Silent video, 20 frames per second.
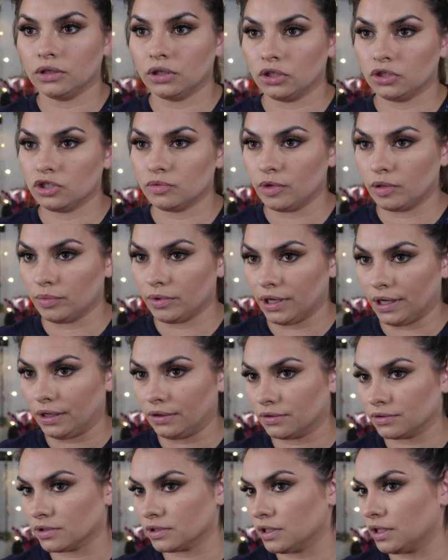Gonna do my
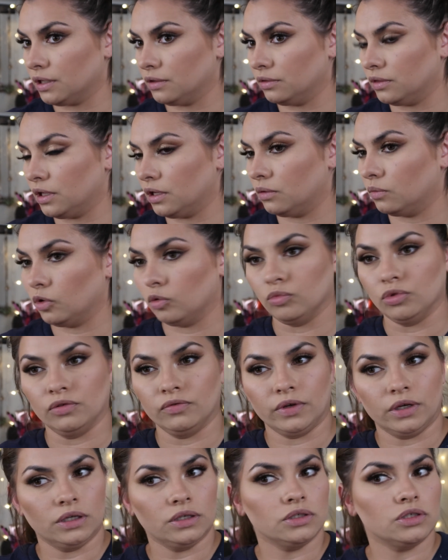brows, and then we'll
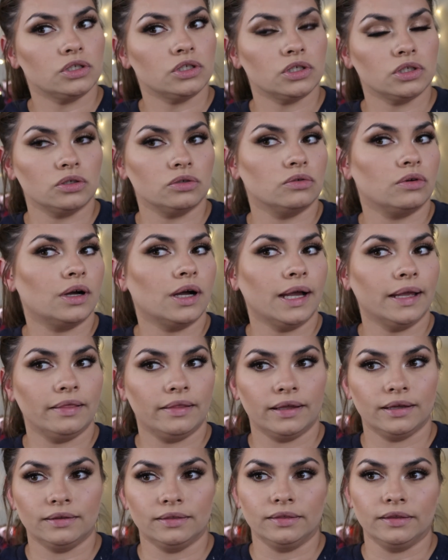move on to
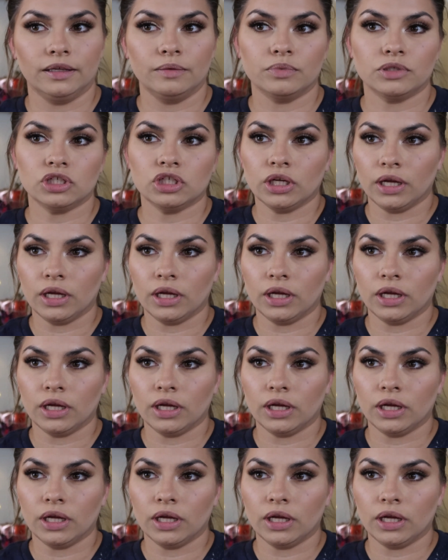highlight and lips.